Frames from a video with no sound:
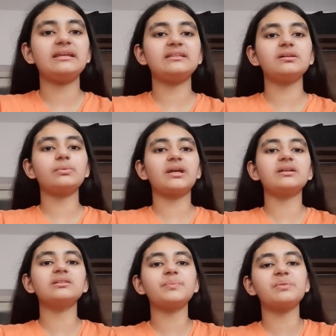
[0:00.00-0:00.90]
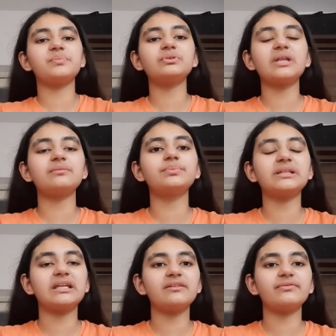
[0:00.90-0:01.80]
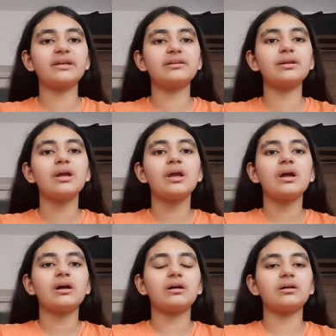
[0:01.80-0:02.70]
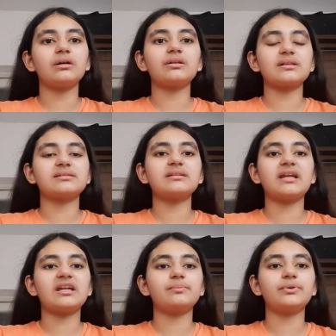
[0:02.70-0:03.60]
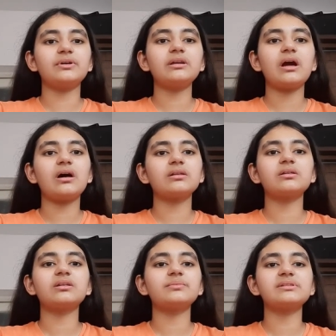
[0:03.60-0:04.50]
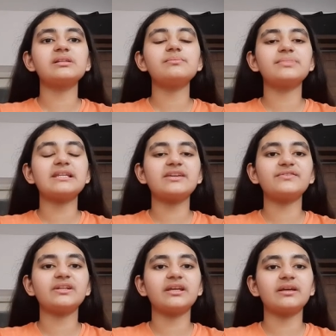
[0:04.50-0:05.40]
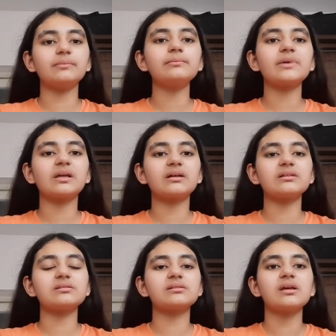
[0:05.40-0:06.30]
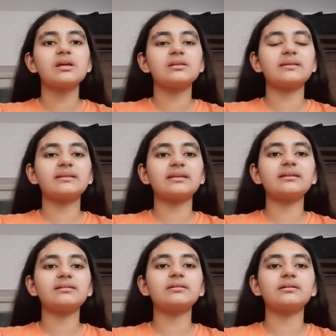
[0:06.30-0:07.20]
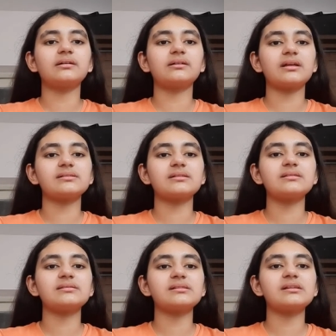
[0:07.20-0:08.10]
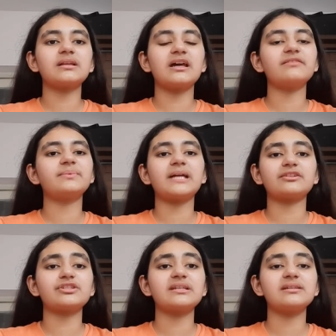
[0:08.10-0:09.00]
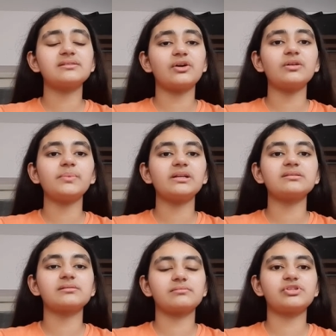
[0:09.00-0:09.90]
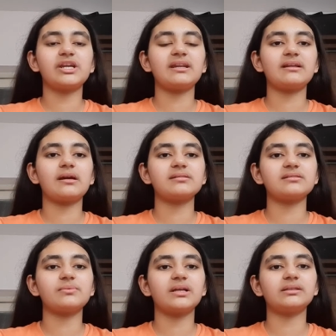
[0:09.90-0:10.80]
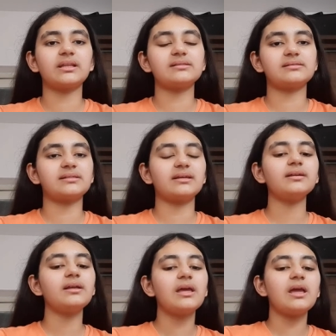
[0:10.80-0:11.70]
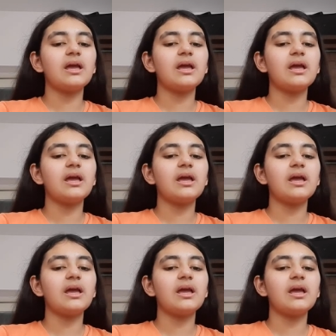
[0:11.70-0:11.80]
either way, the people that believe in uh, Russell Lightbourne are gonna still believe in him because they think uh, Russell is still alive, but actually he's not because Sheidheda has the one that's there.